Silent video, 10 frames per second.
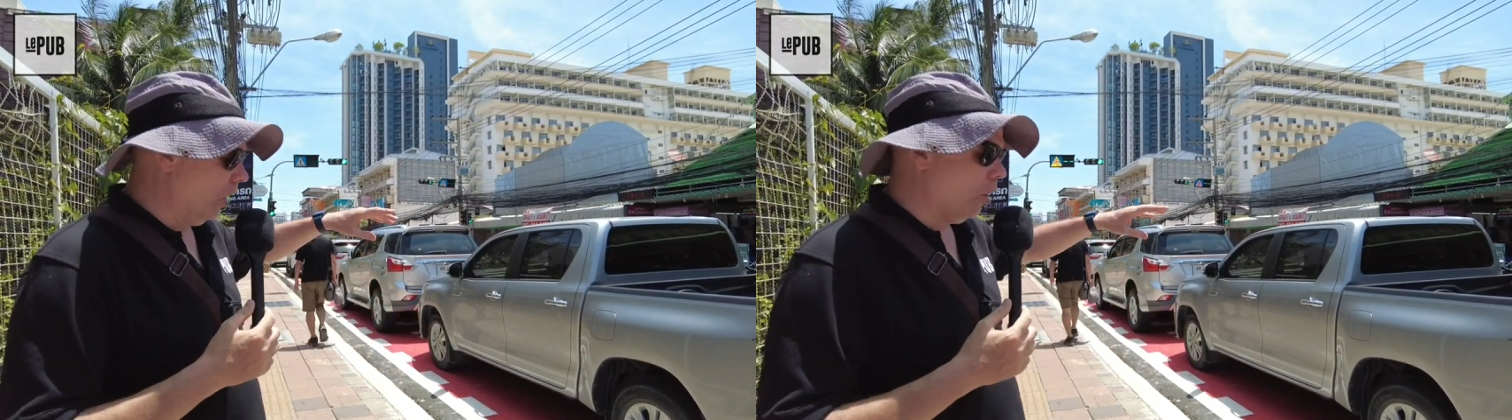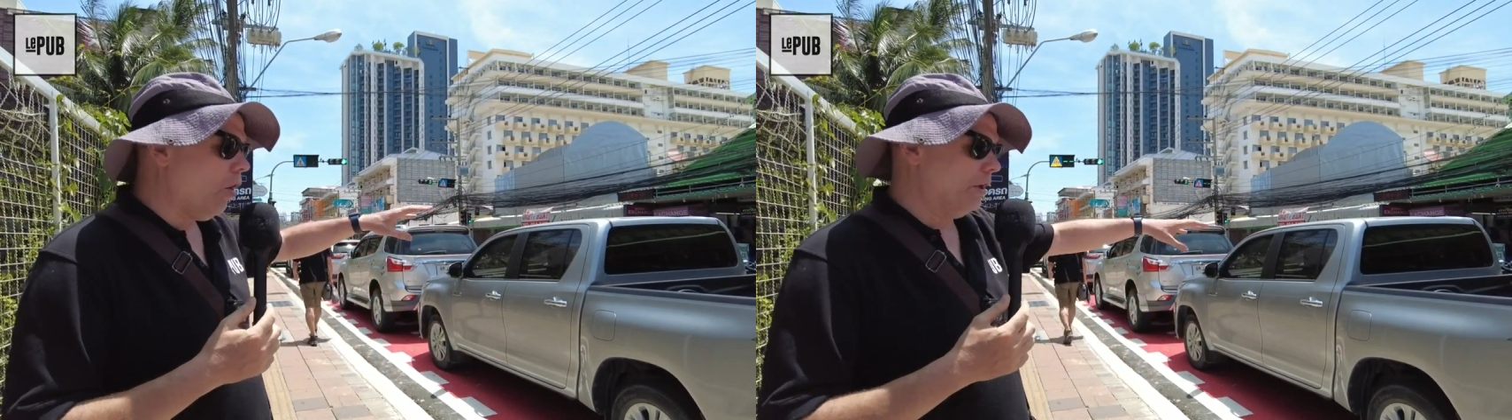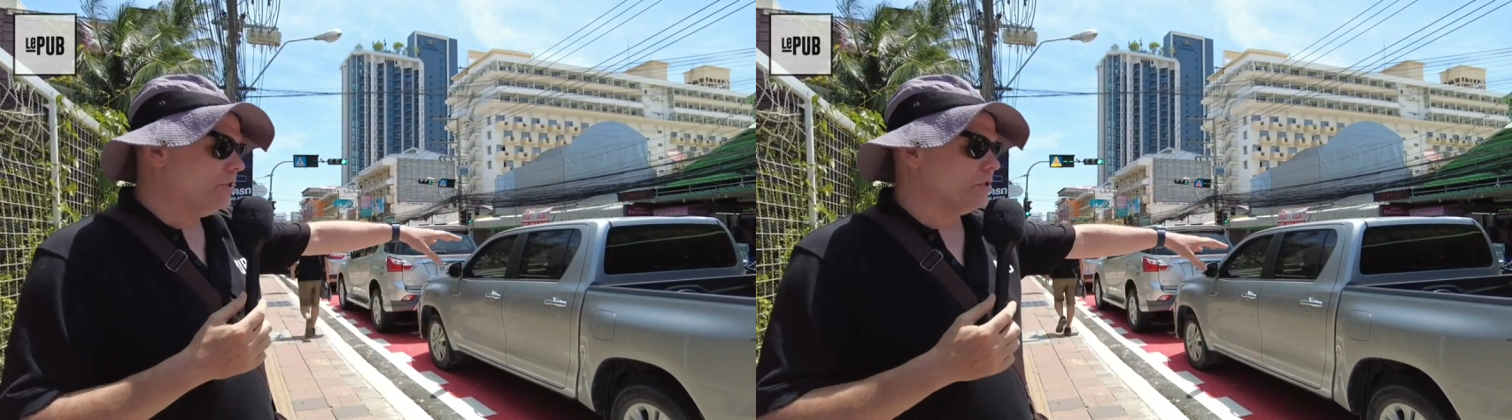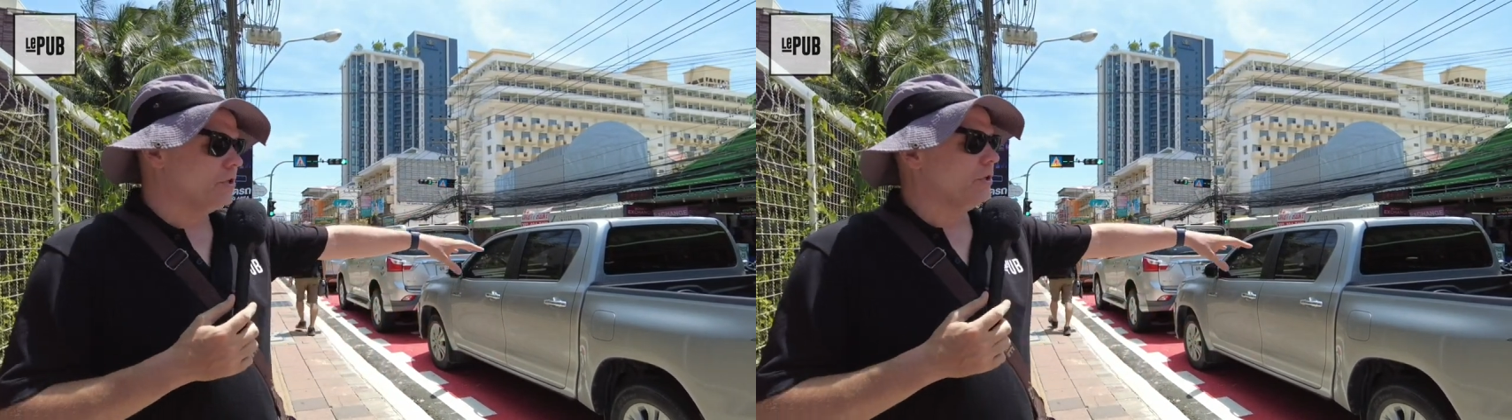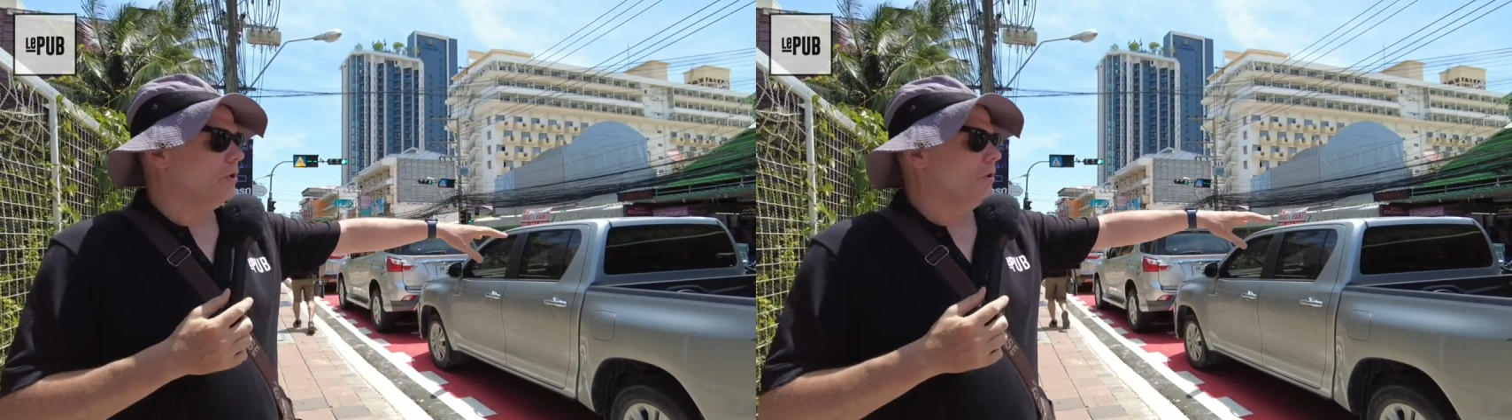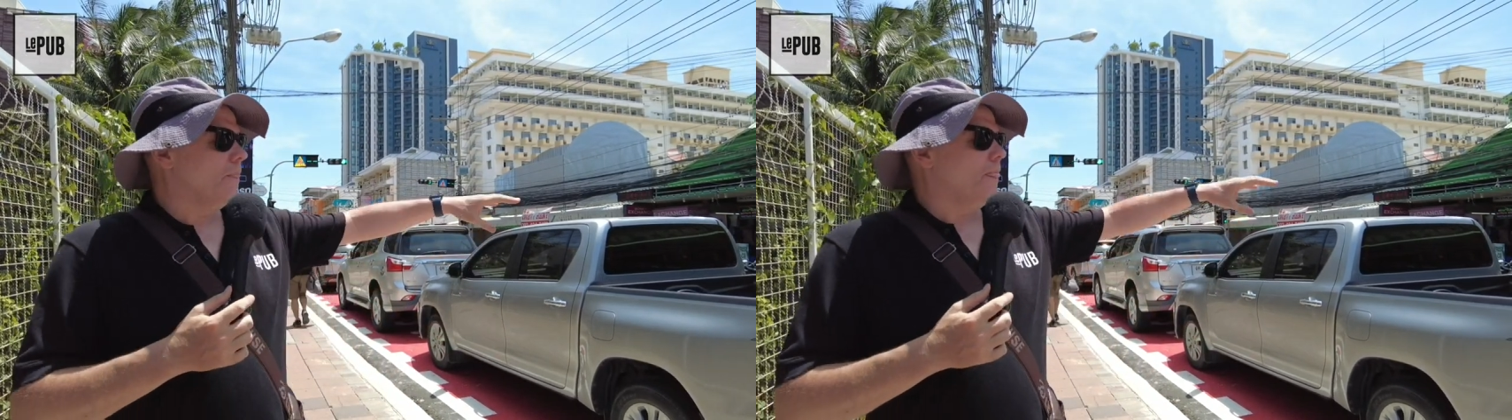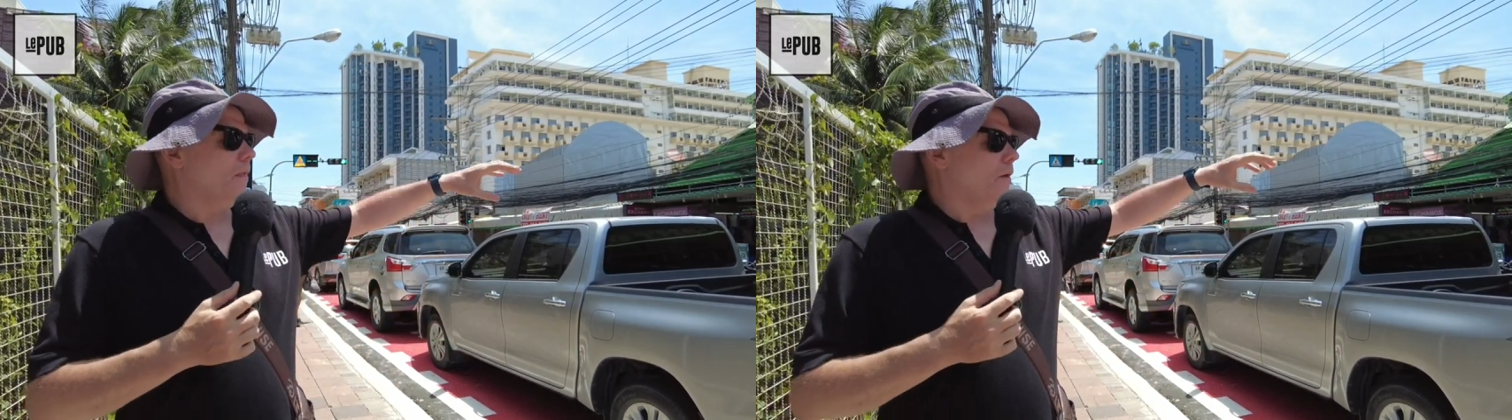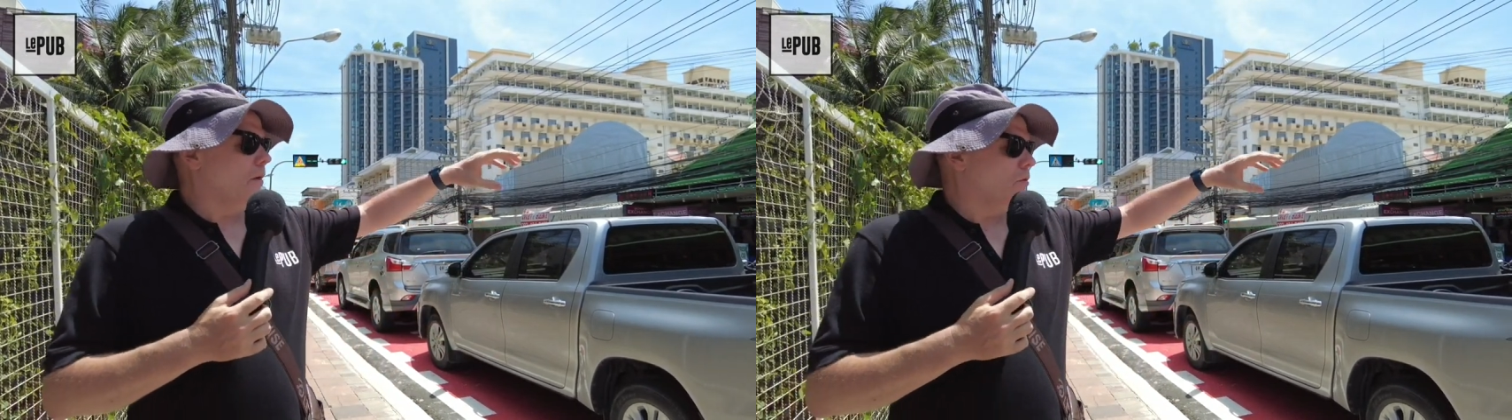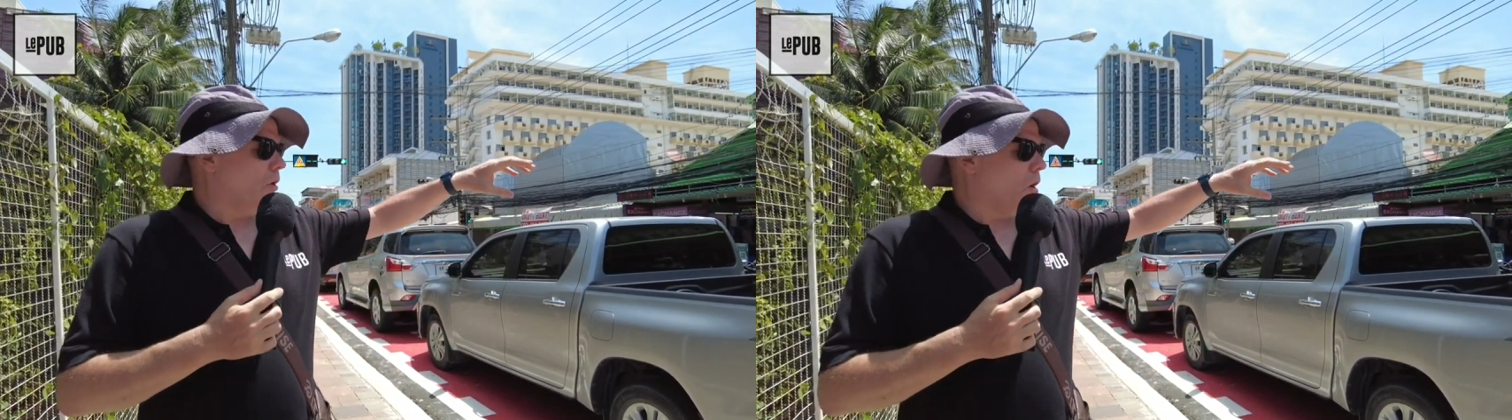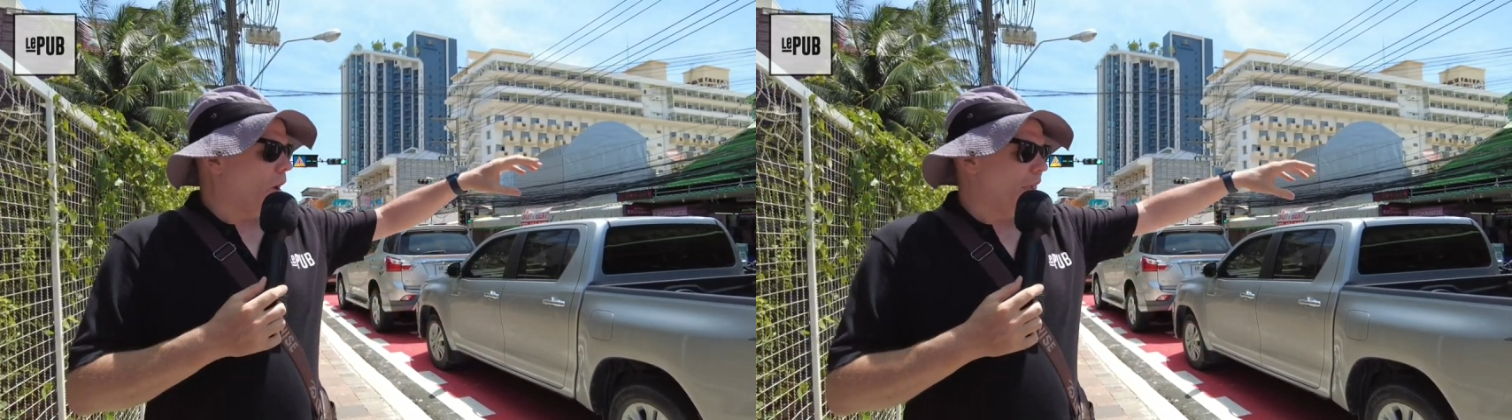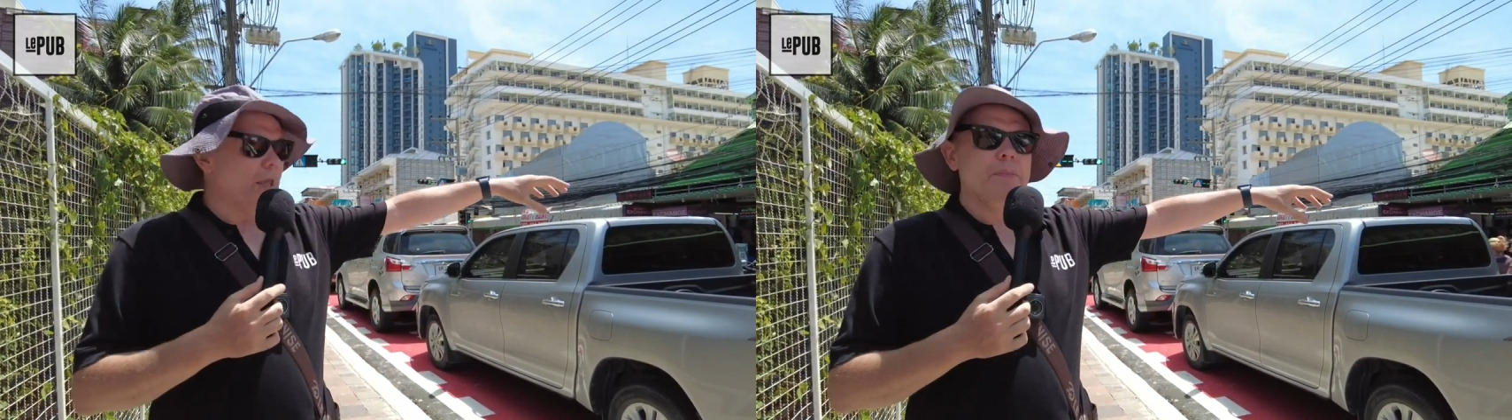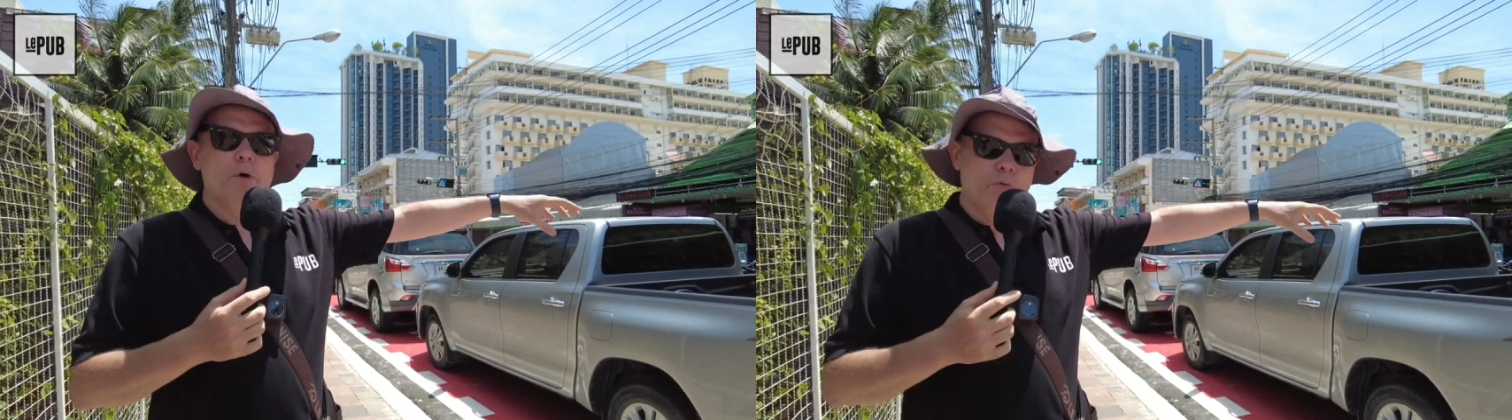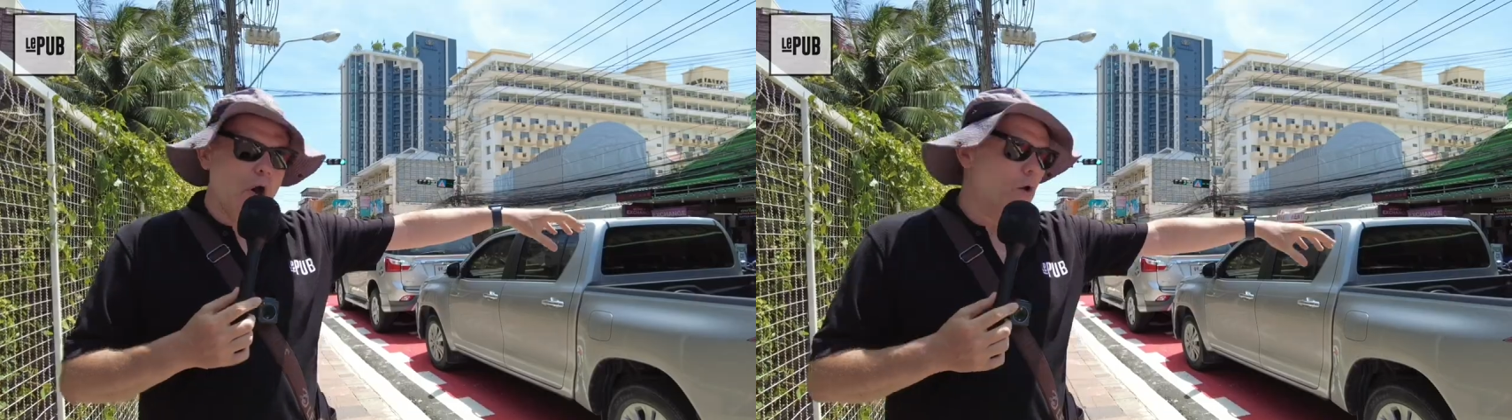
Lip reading: alight in the